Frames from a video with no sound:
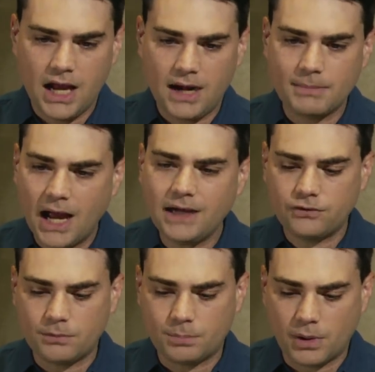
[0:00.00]
And I'm kind
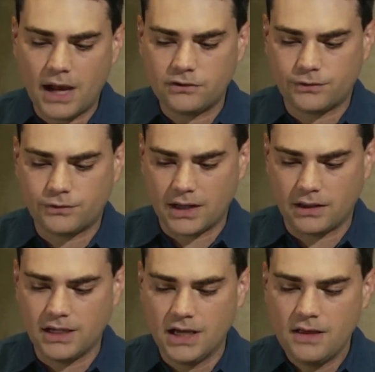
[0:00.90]
of surprised,
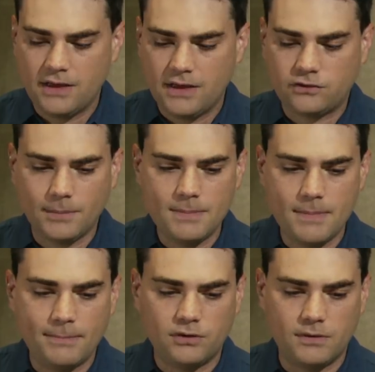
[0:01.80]
frankly, that so many
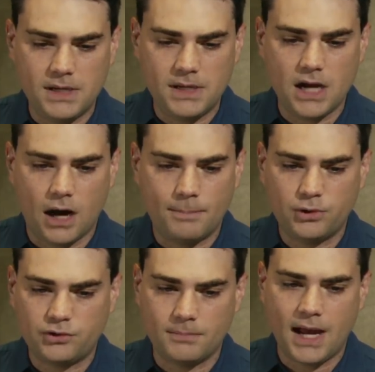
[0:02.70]
members of the media are
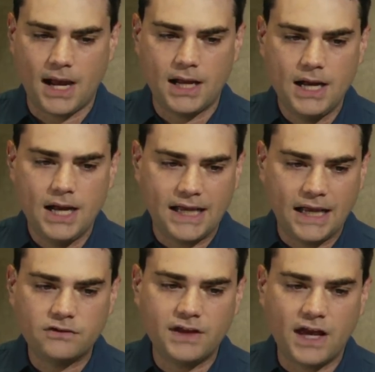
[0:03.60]
pushing back
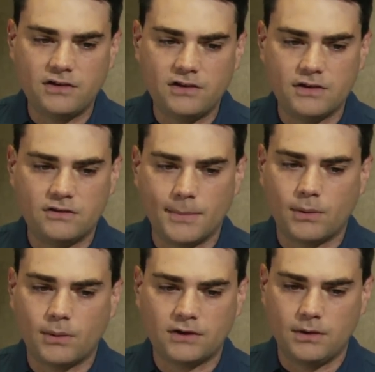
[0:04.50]
against the idea that
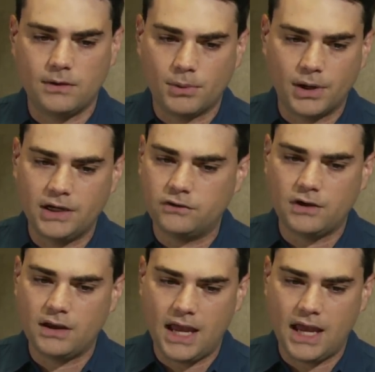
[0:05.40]
Democrats embrace